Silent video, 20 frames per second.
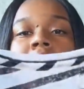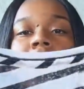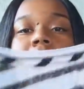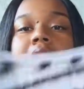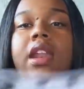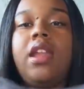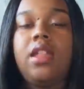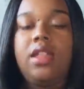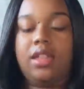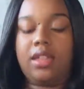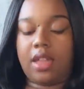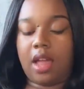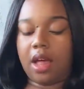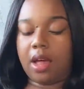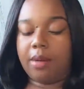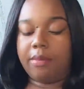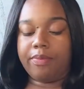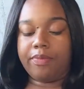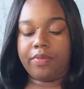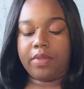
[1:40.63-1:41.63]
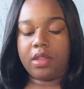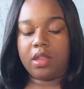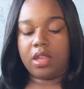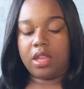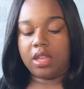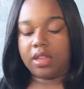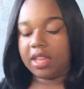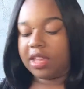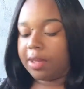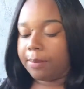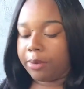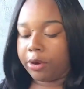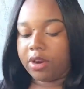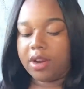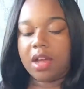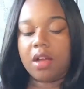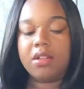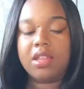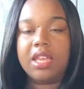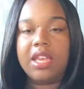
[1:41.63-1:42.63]
And it's, um, it's like a
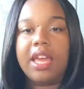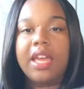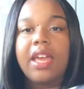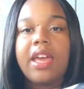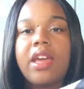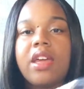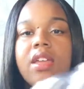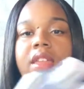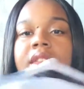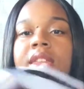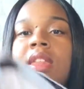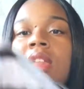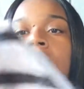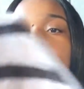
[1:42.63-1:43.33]
burnout tee, I guess.